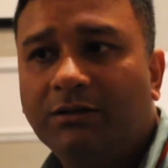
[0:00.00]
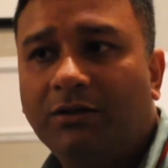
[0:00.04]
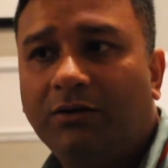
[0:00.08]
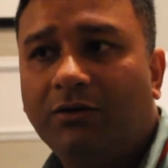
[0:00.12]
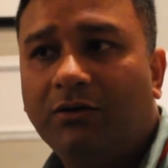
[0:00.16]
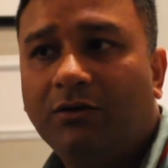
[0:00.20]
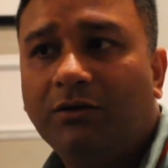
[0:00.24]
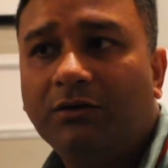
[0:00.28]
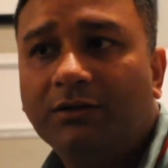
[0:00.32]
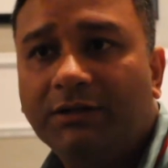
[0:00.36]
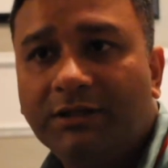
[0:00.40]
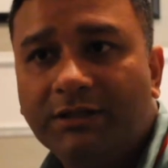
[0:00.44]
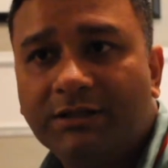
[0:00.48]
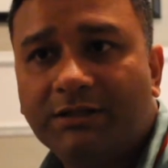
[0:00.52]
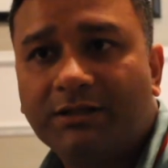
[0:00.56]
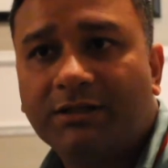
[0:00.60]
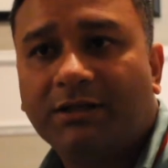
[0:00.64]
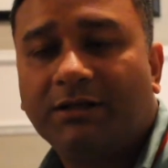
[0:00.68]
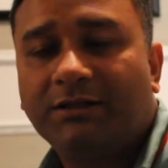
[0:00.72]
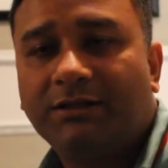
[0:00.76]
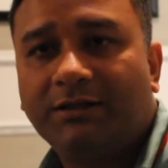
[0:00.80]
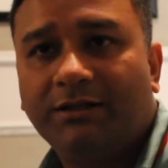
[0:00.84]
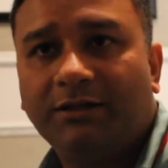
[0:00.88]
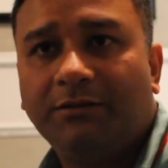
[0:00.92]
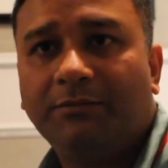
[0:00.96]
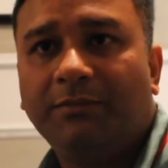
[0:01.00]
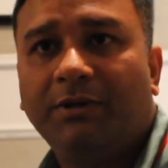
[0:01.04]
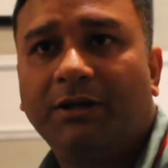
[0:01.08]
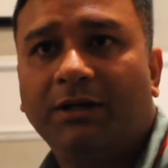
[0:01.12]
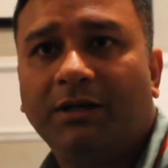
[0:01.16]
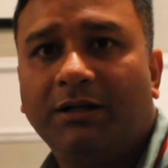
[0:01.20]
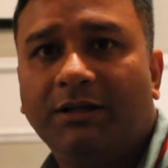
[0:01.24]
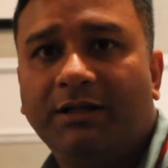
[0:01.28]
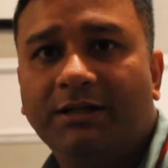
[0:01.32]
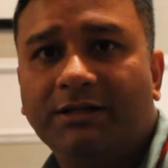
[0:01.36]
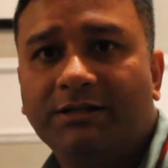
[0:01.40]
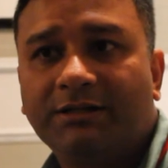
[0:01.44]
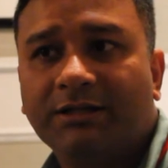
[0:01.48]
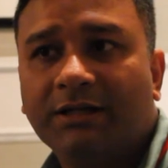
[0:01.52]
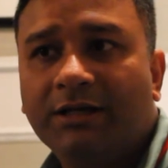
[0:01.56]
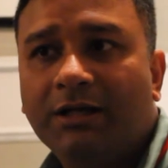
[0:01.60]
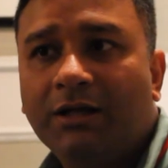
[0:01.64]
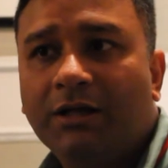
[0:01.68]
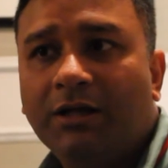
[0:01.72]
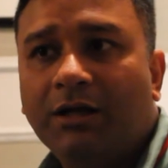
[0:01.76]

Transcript: all this started in Bangladesh,